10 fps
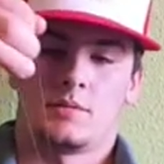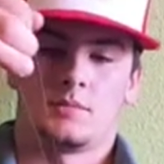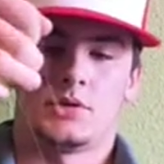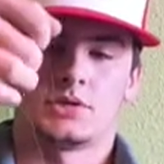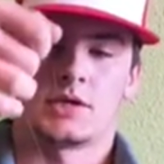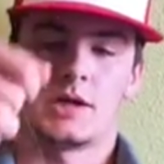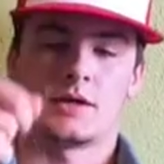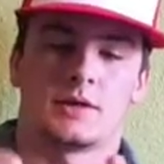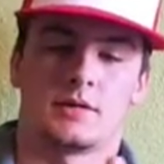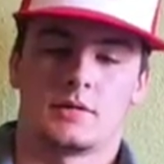pinch
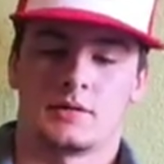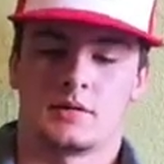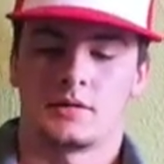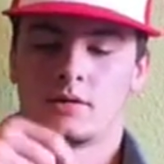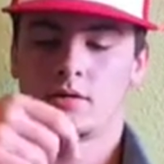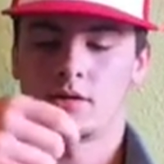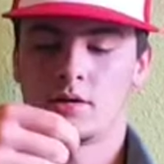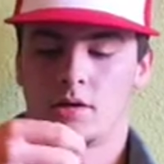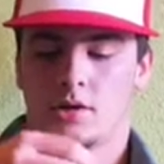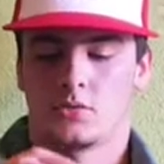together,
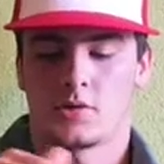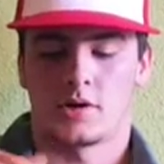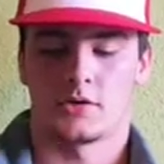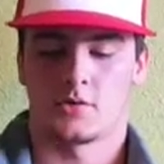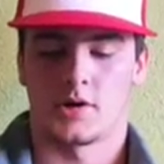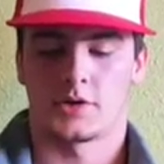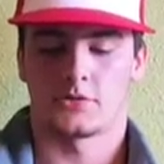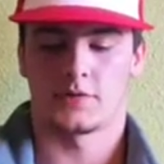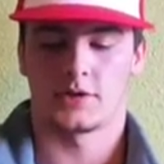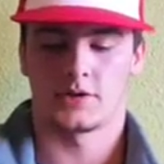and run it around your
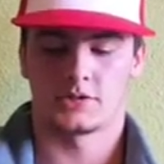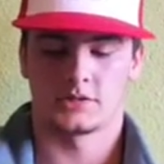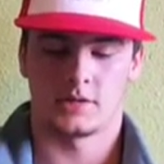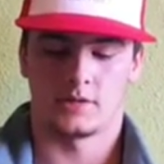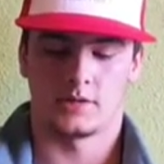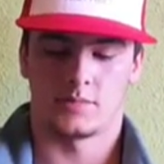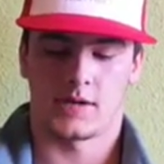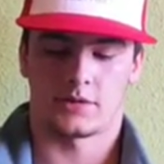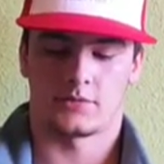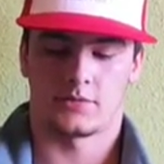fingers and then
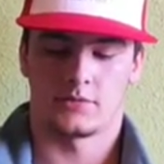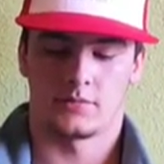back through.